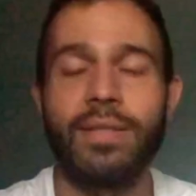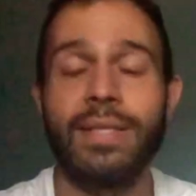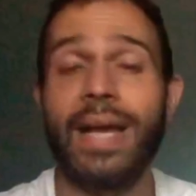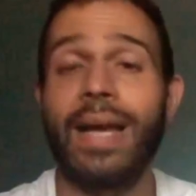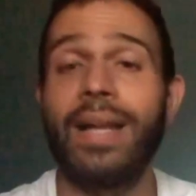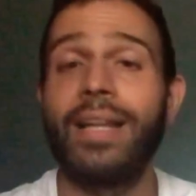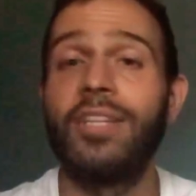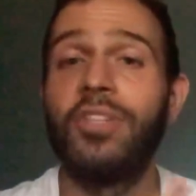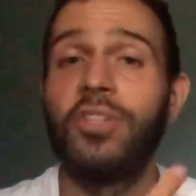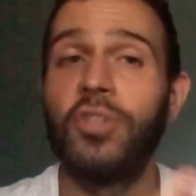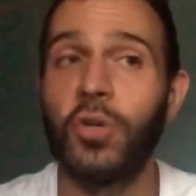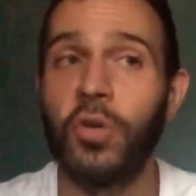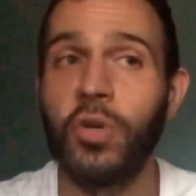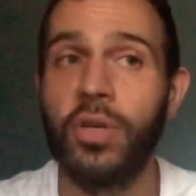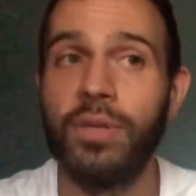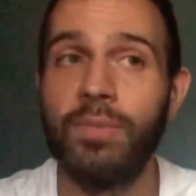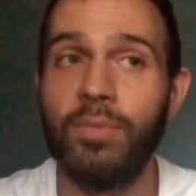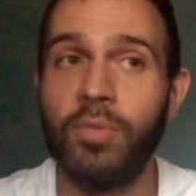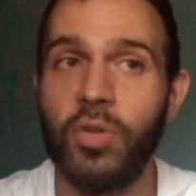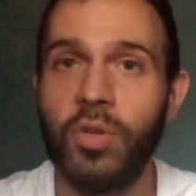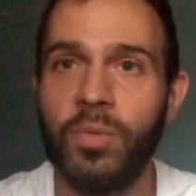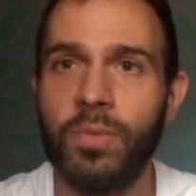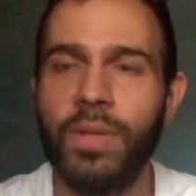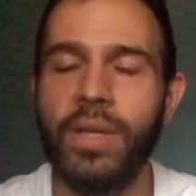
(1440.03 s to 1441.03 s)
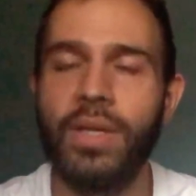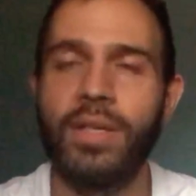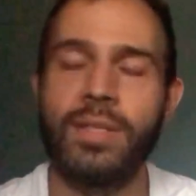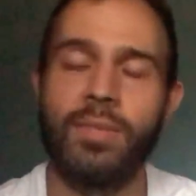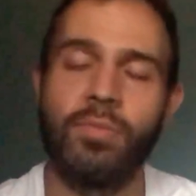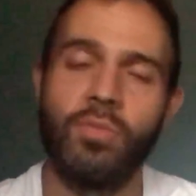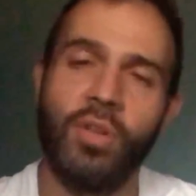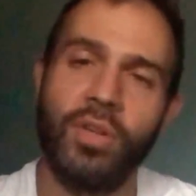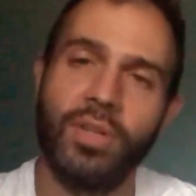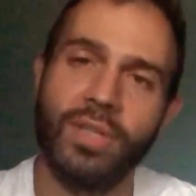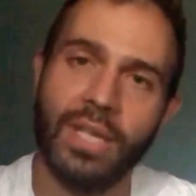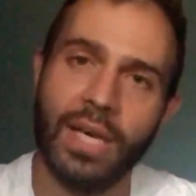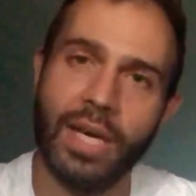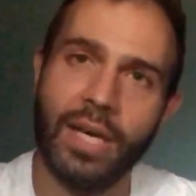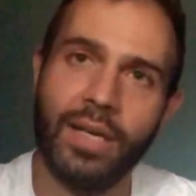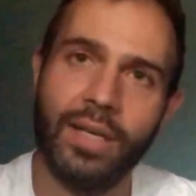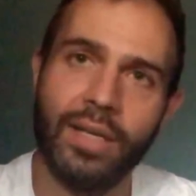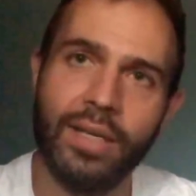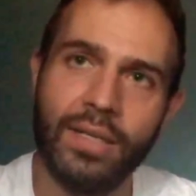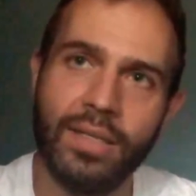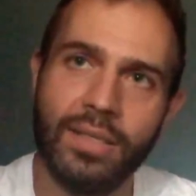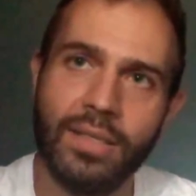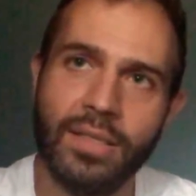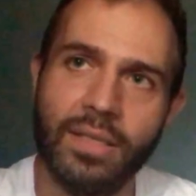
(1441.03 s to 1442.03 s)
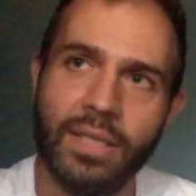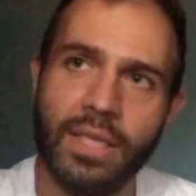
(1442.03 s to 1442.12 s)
and enjoy it more because I'm not tired.